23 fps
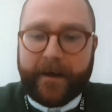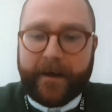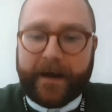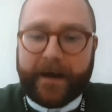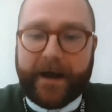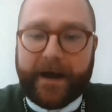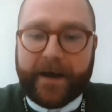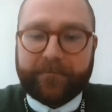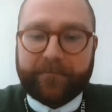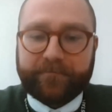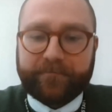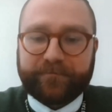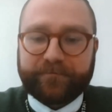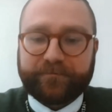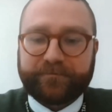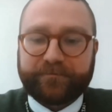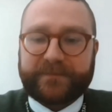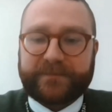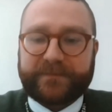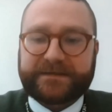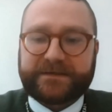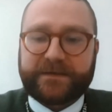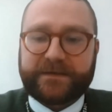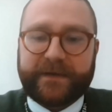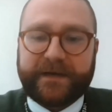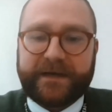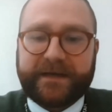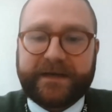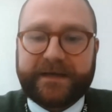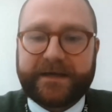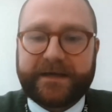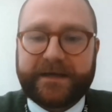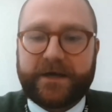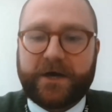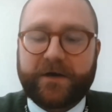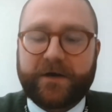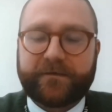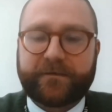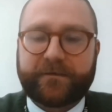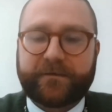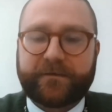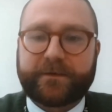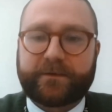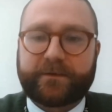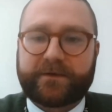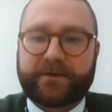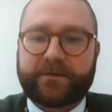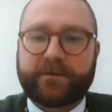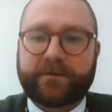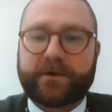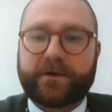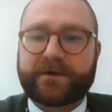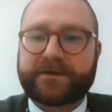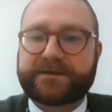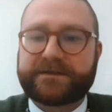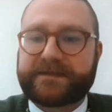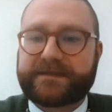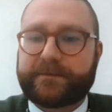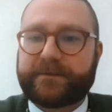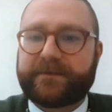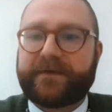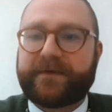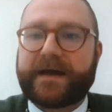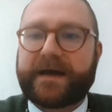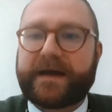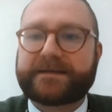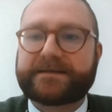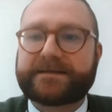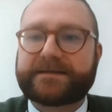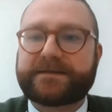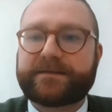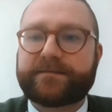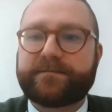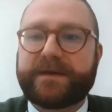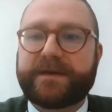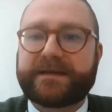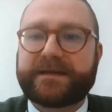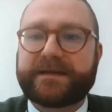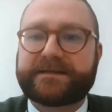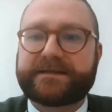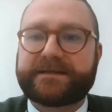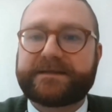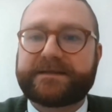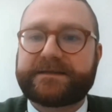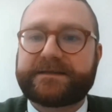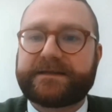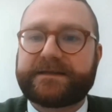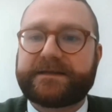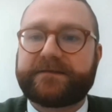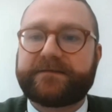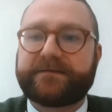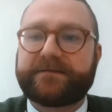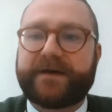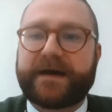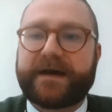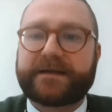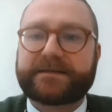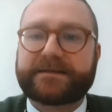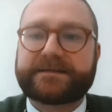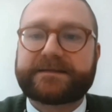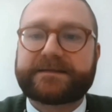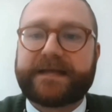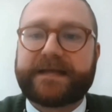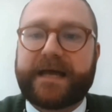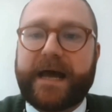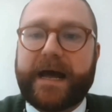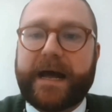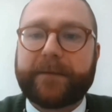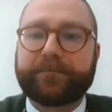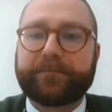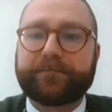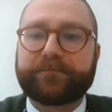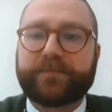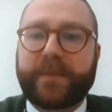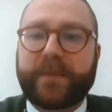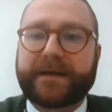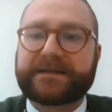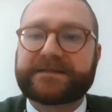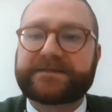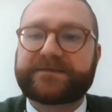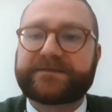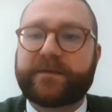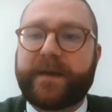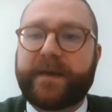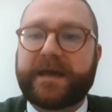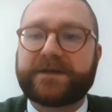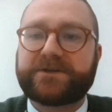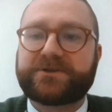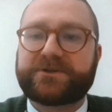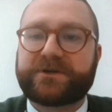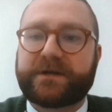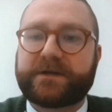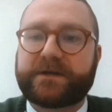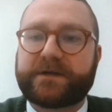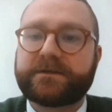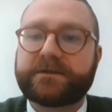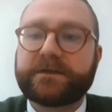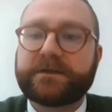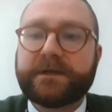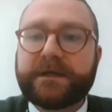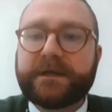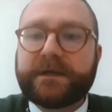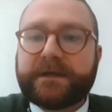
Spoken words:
So I'm going to kick off with one of the ones that we've had submitted in advance, and it's from Adrian.